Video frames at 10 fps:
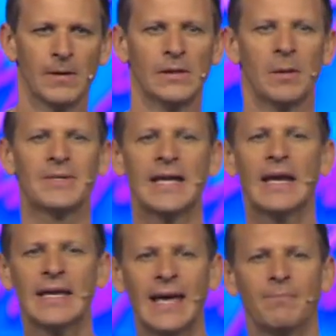Let me say it
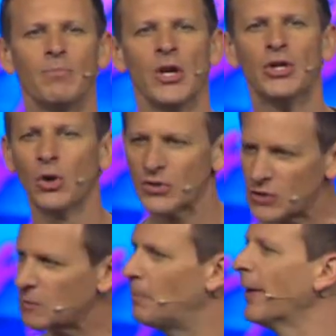again. Your
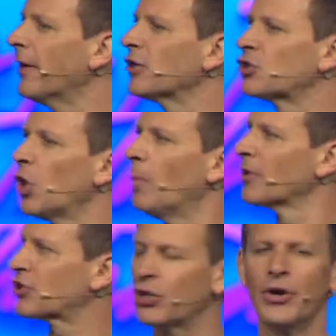spiritual
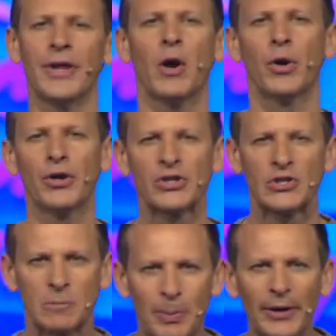maturity or your
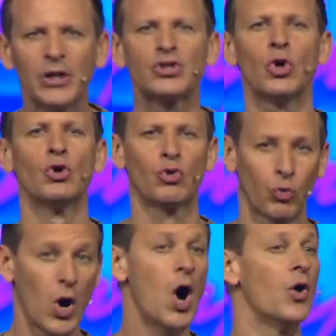spiritual
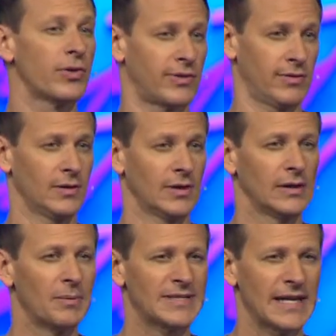growth,
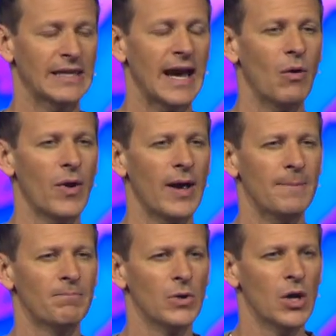let me say it that way,
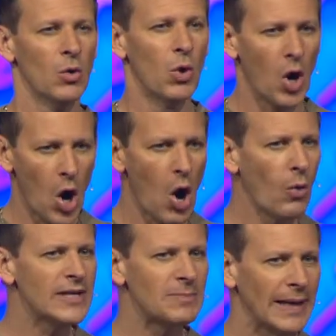will
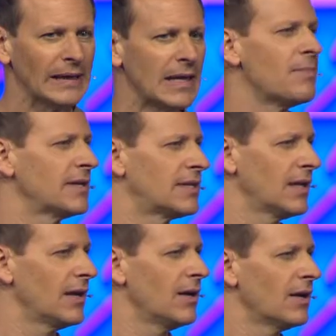always be
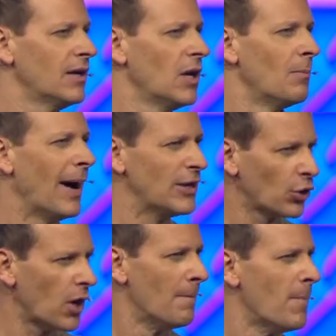limited by
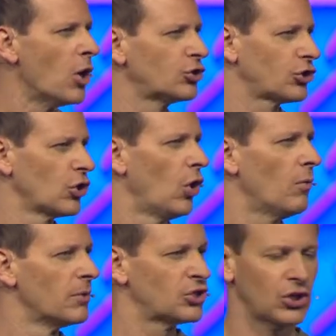your emotional
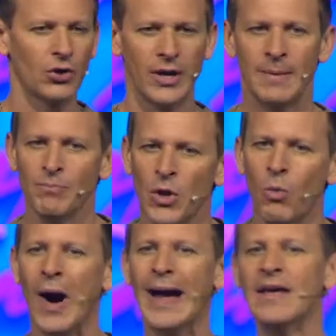maturity.
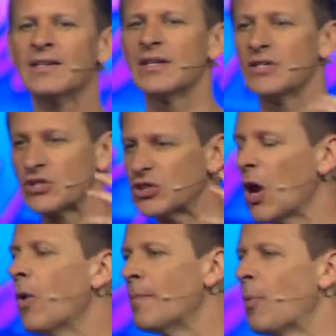Why is this
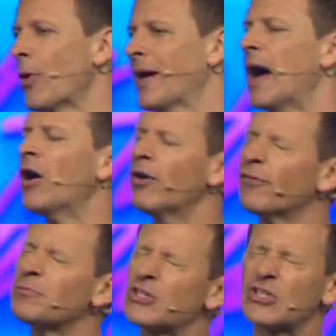so important? I heard
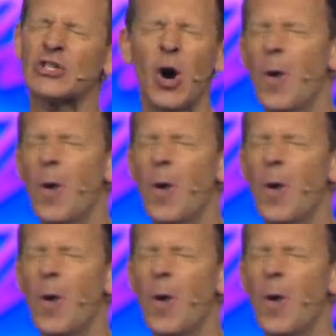from so